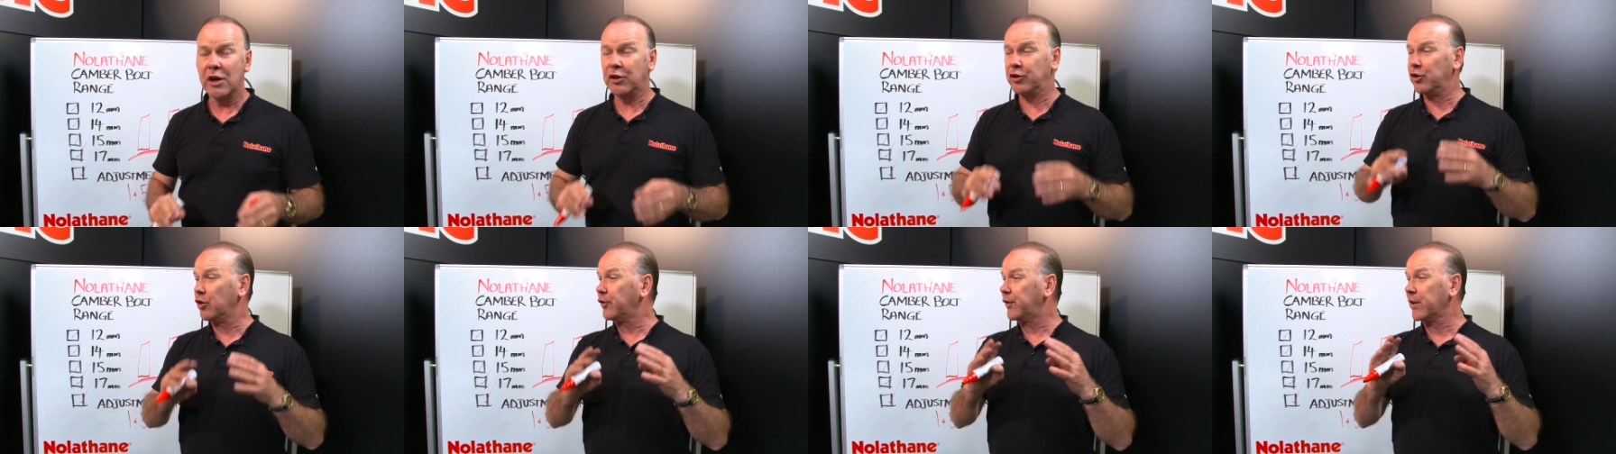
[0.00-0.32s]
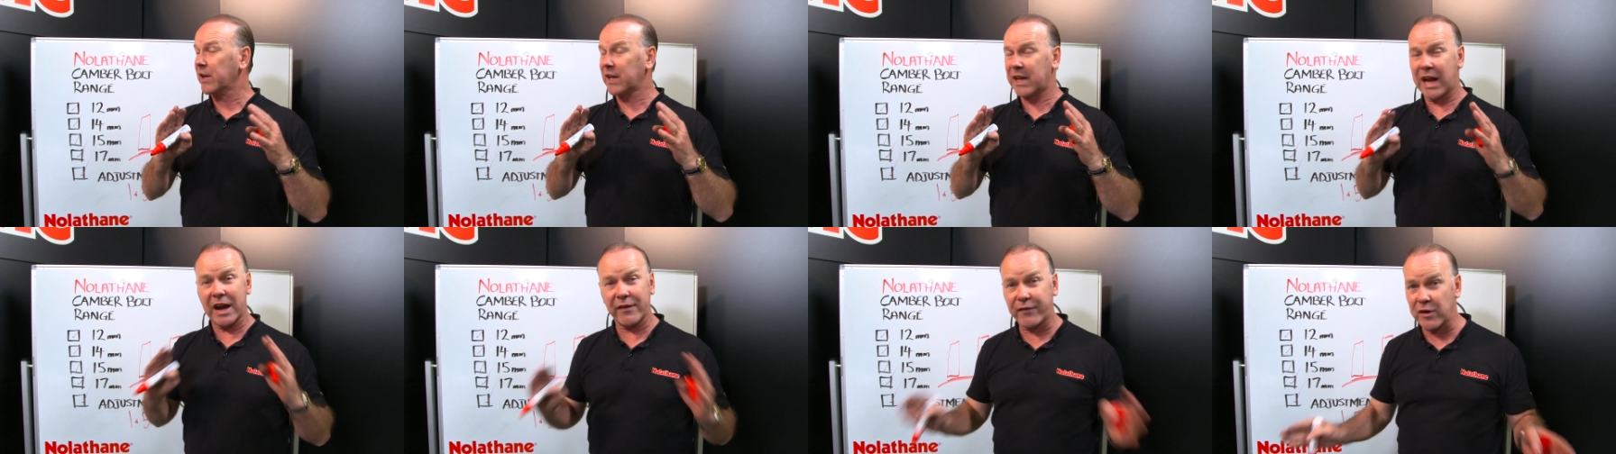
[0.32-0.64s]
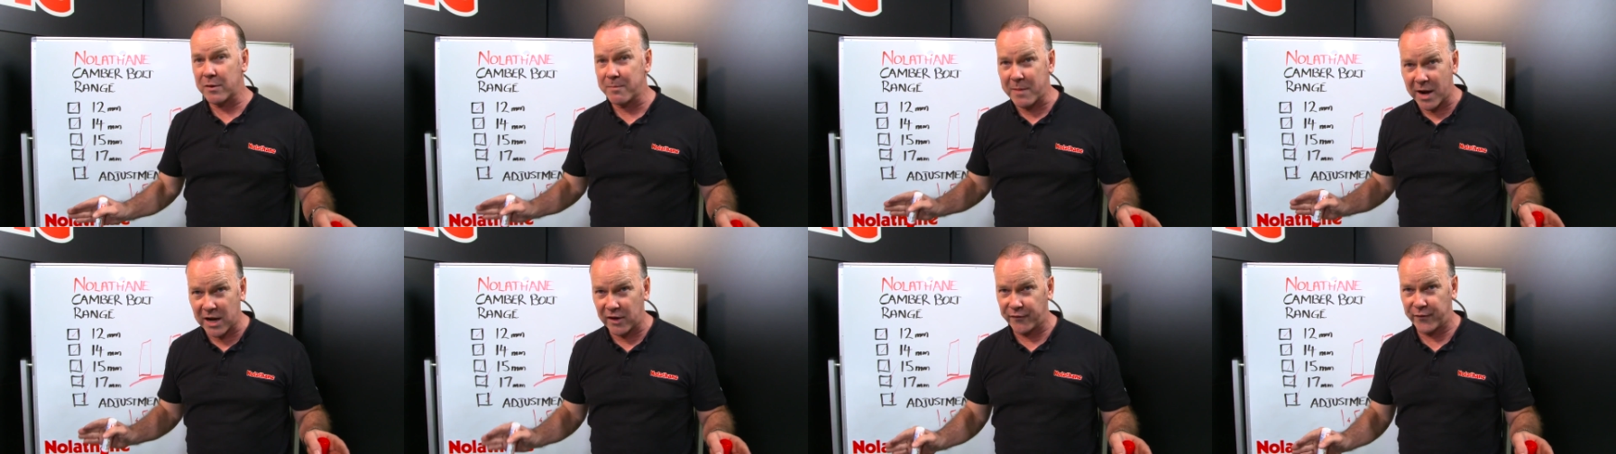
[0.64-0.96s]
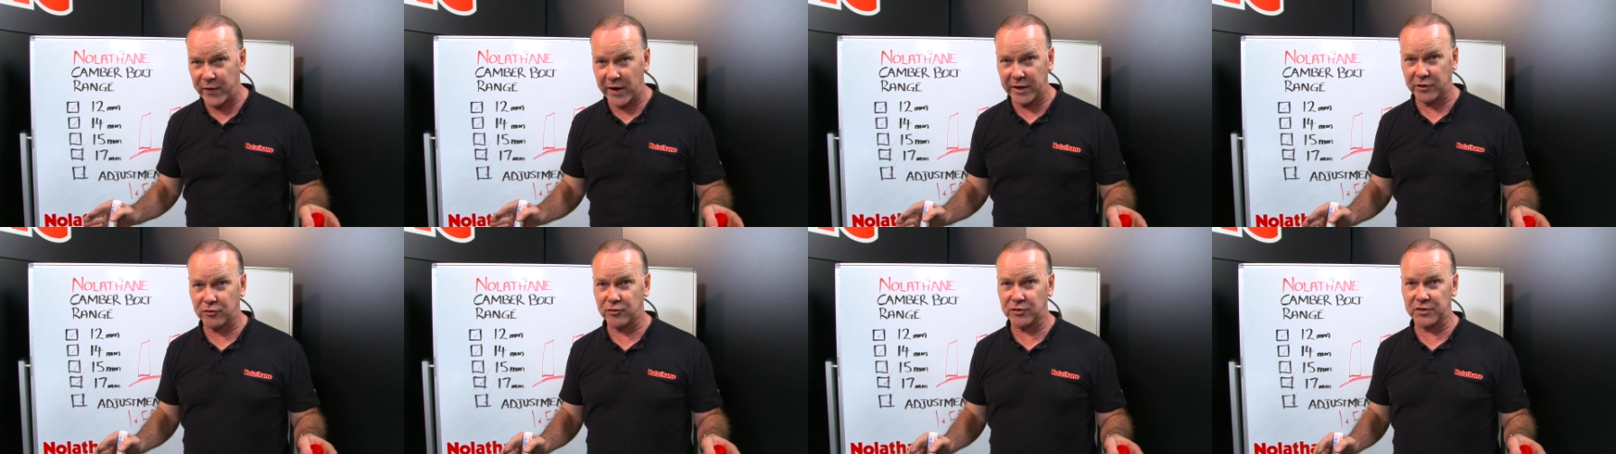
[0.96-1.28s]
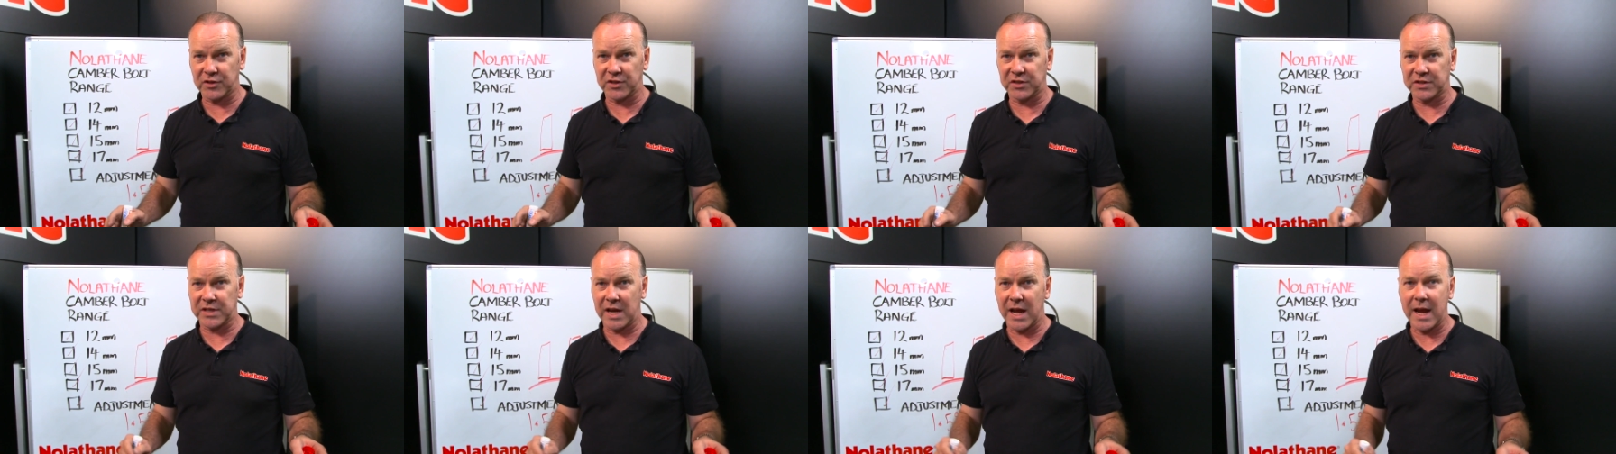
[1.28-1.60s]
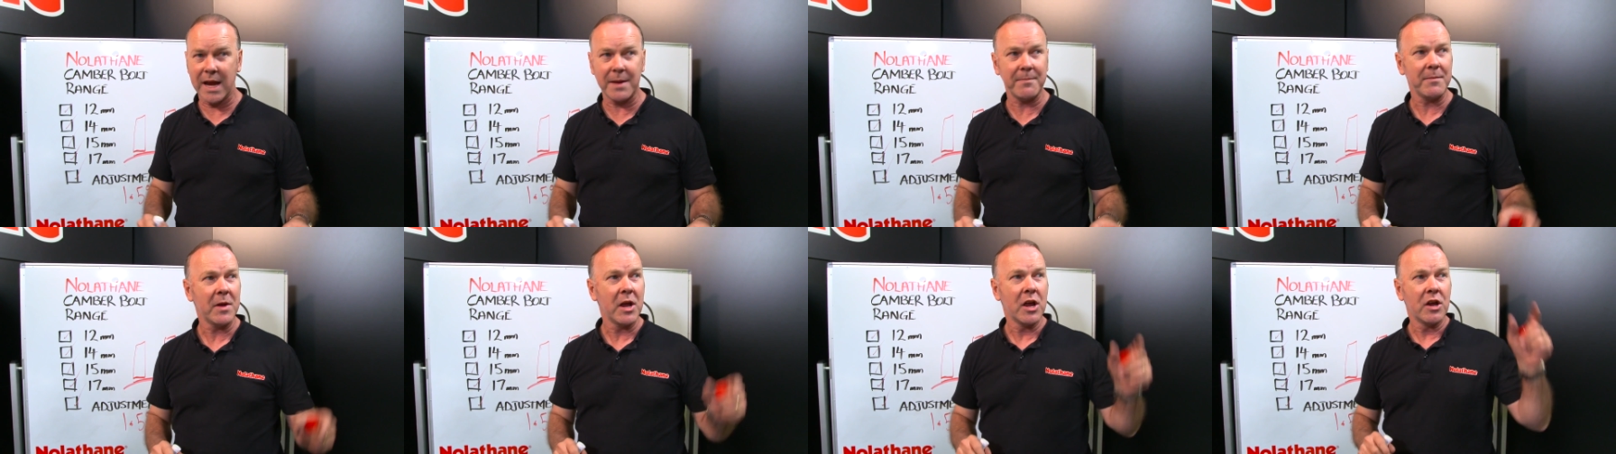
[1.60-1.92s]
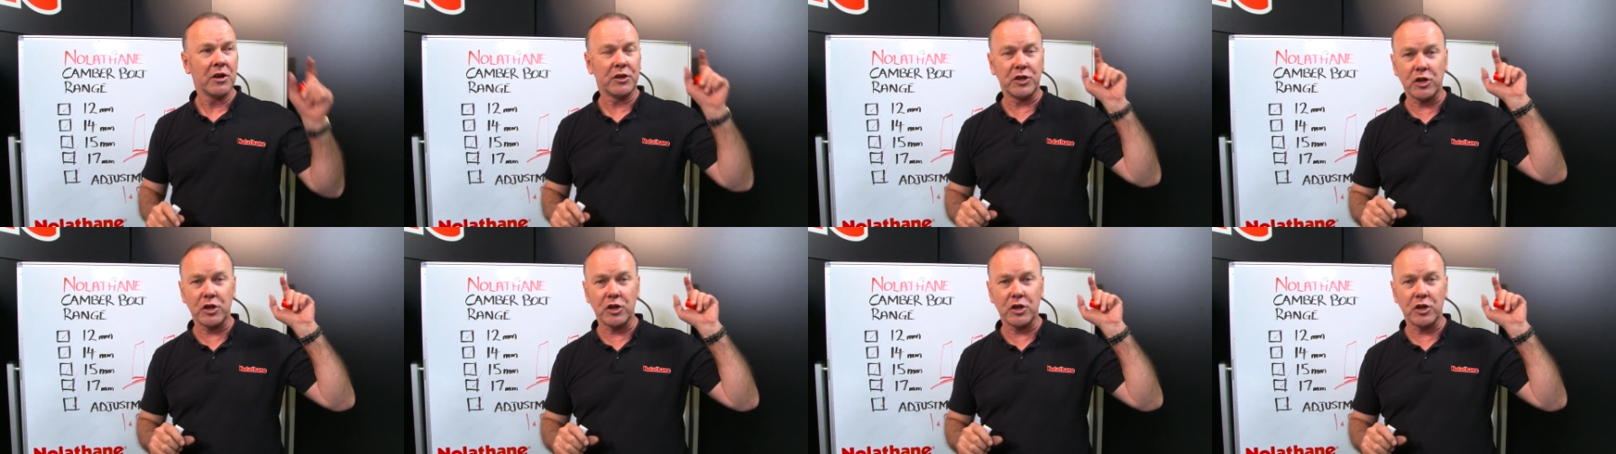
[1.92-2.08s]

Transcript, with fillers: Do you think every manufacturer is the same?